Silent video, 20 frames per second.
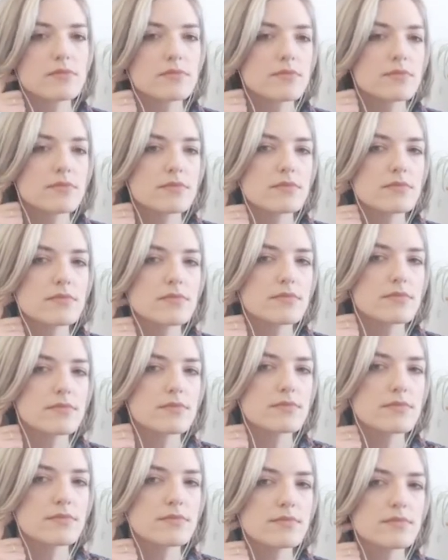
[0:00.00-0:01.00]

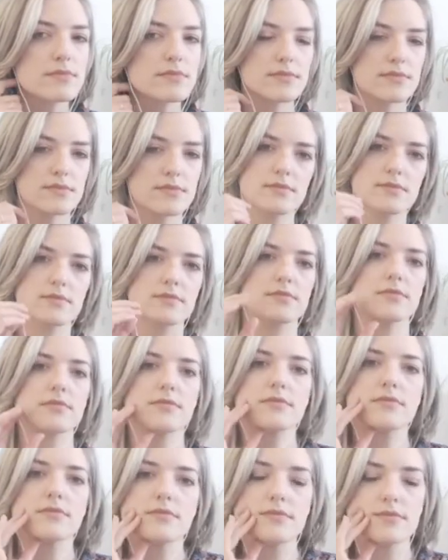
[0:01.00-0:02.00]

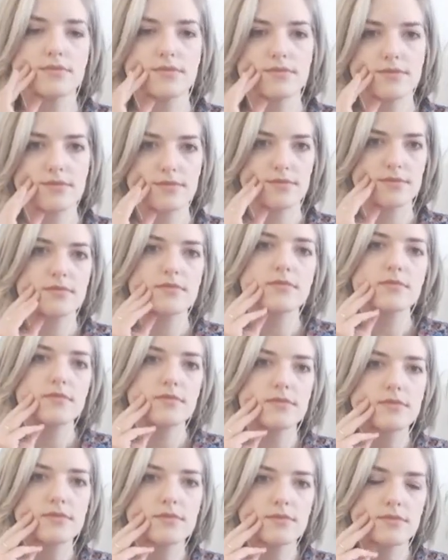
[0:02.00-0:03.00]

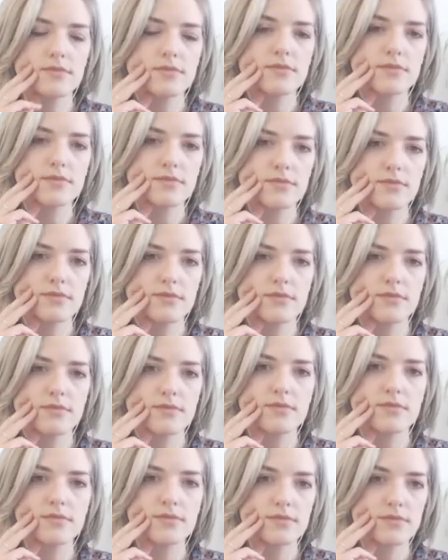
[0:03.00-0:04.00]

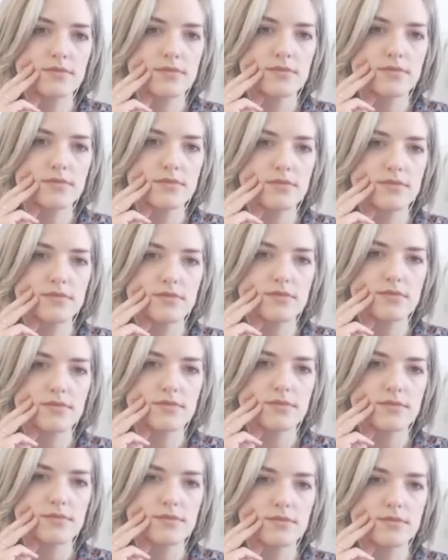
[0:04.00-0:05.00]
(silent)